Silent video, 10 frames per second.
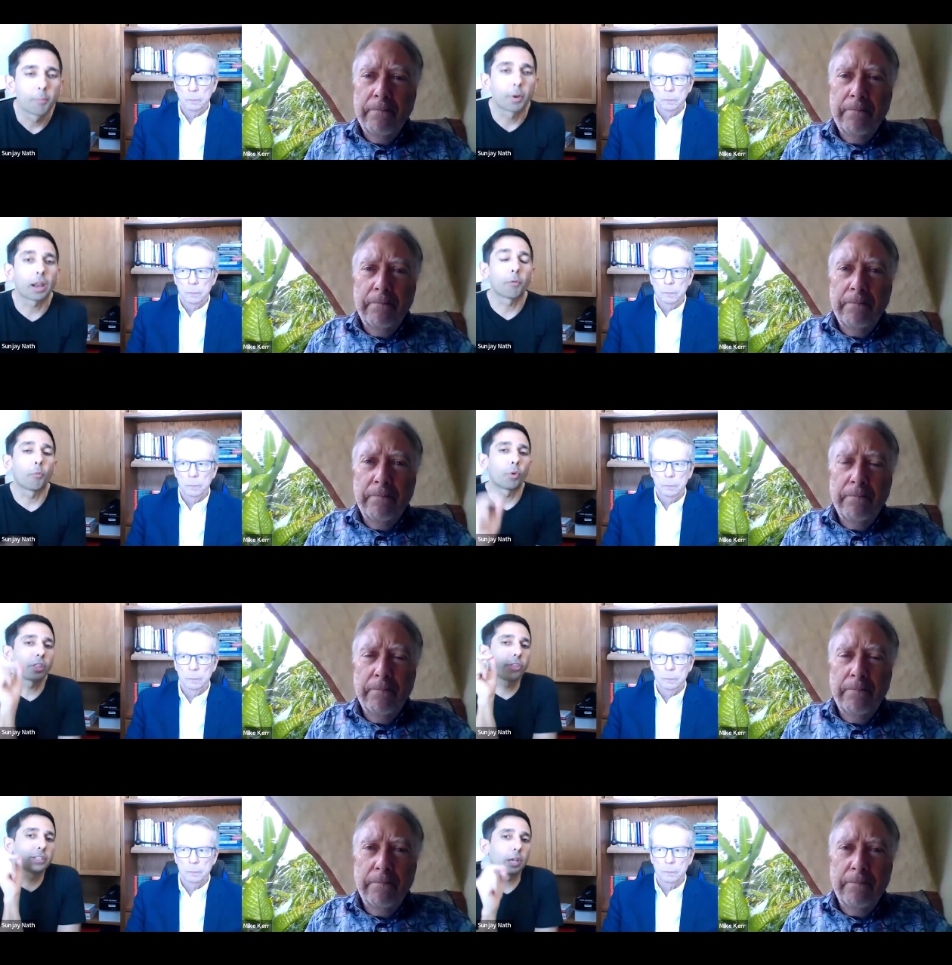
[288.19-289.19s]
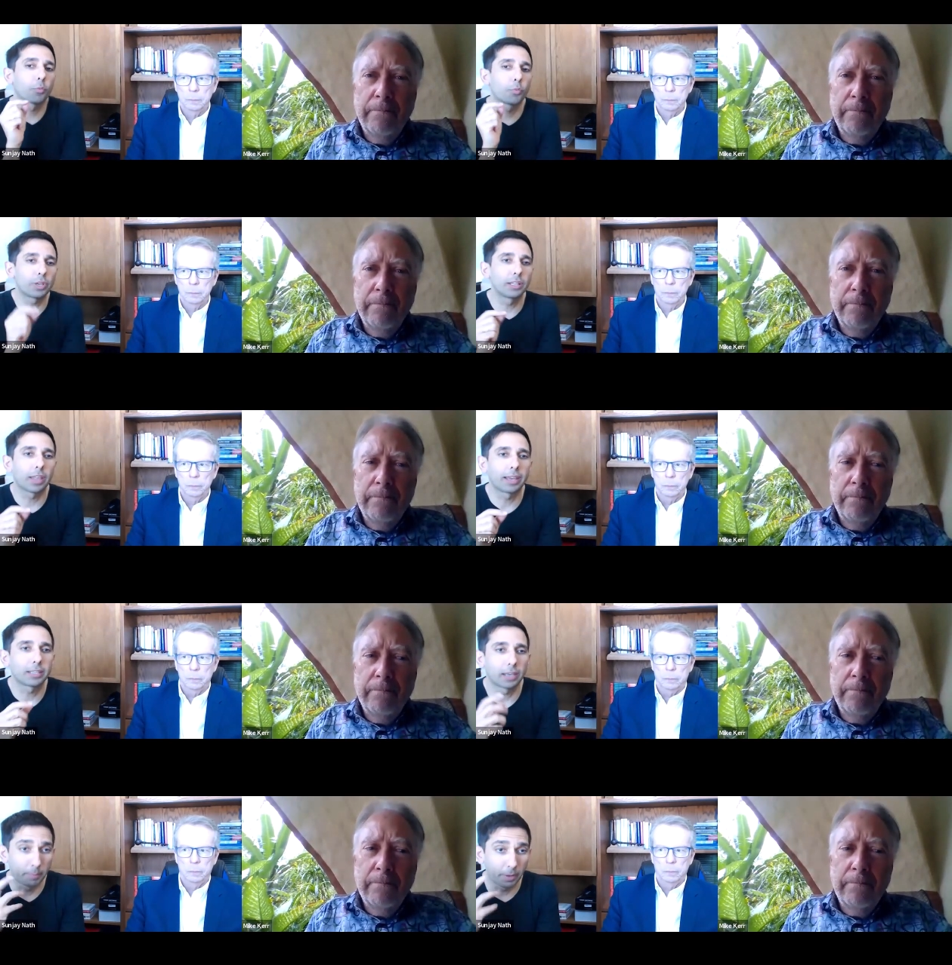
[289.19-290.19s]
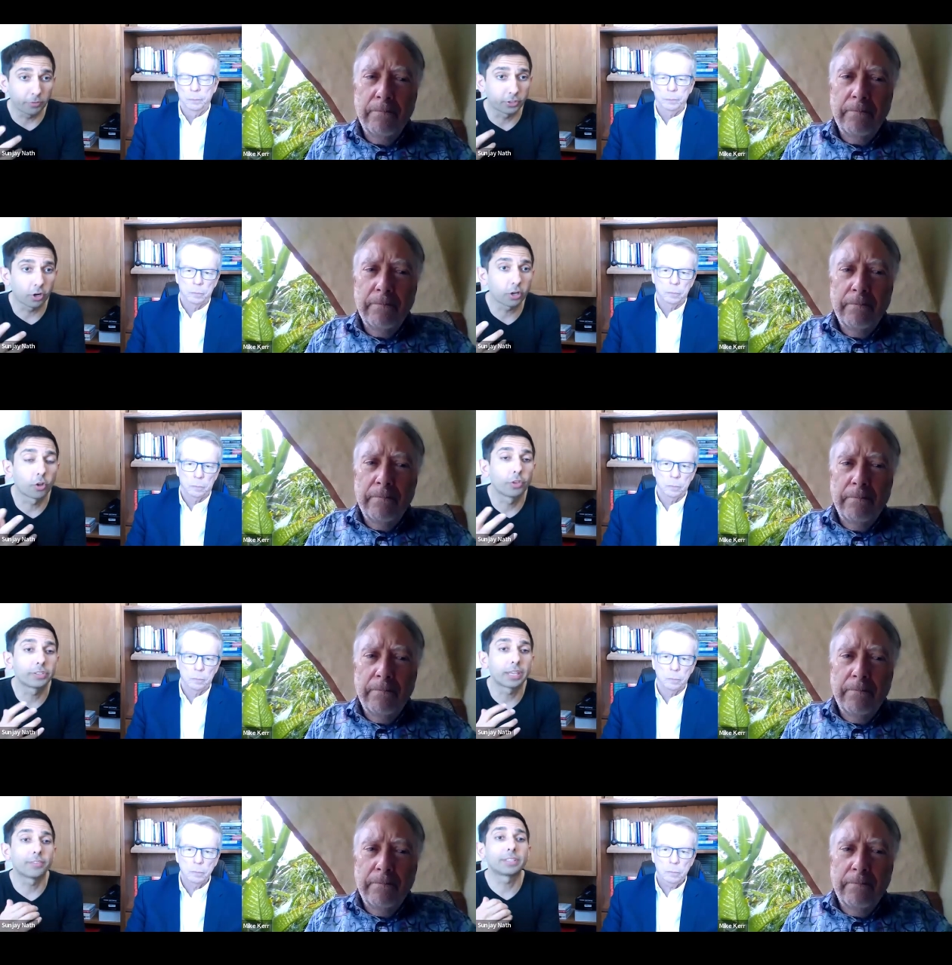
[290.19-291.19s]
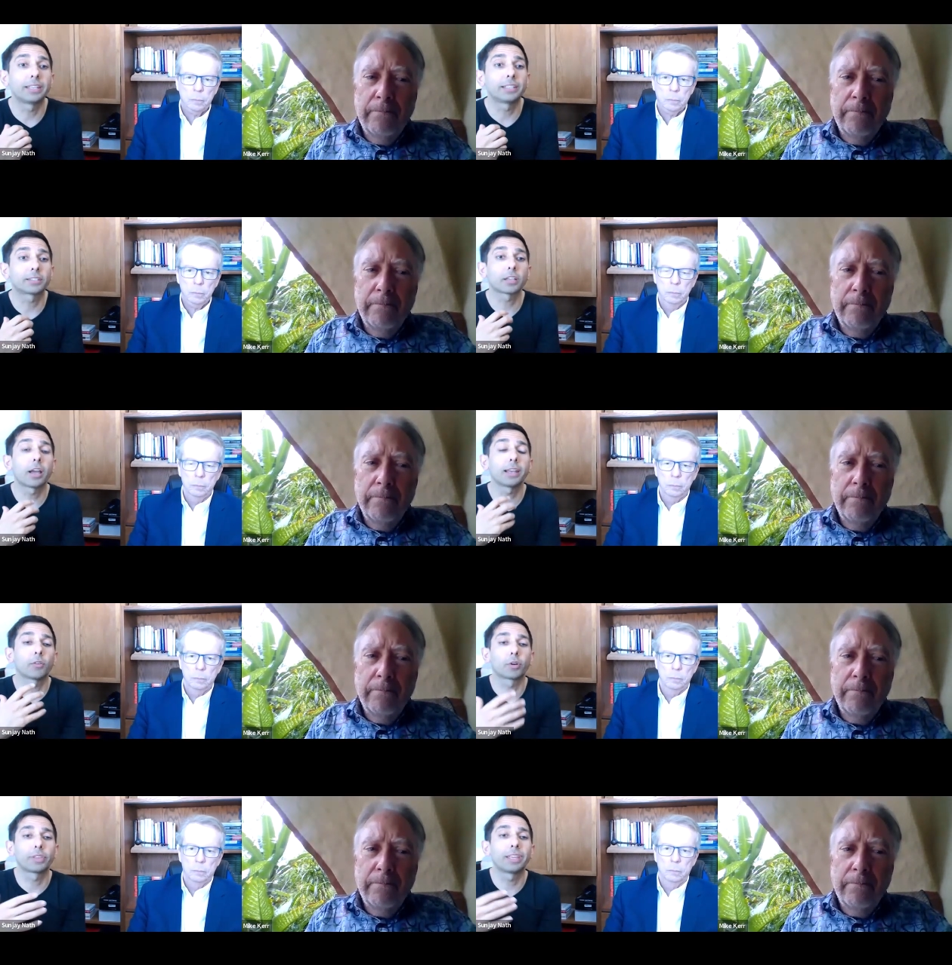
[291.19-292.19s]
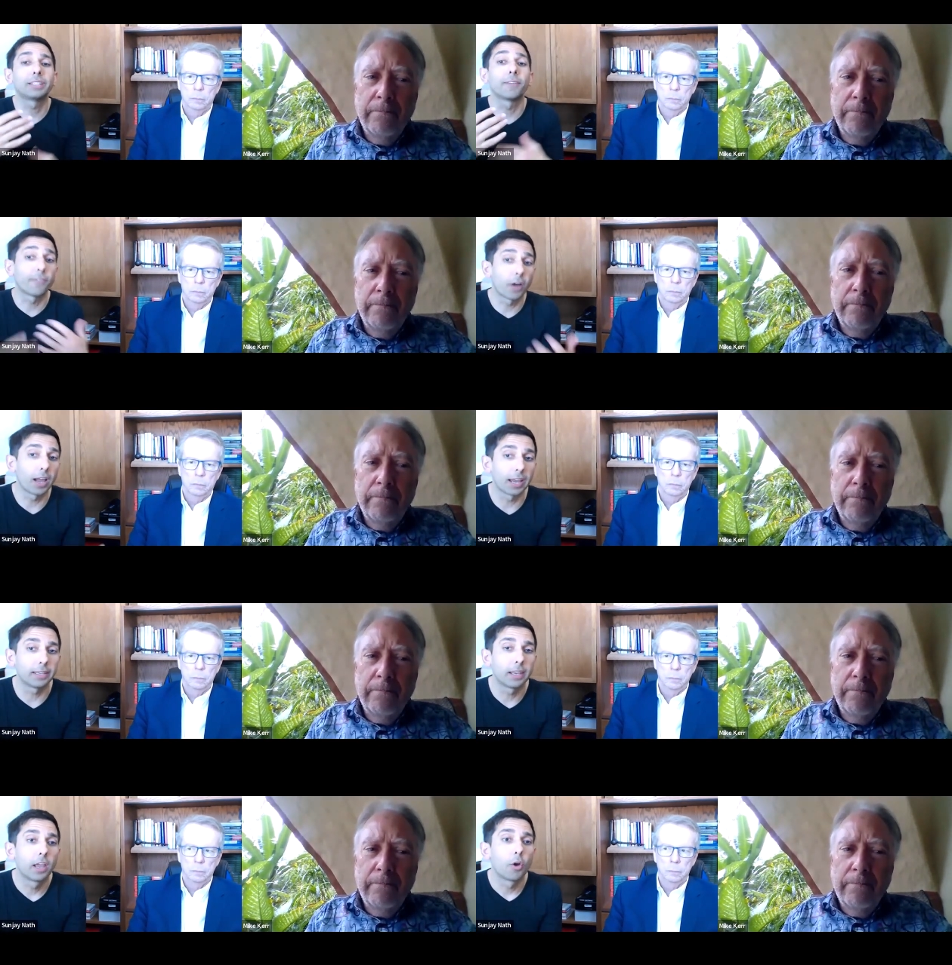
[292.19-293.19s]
Speaker 1: But one of the things I really liked about this article is, is they decide or they define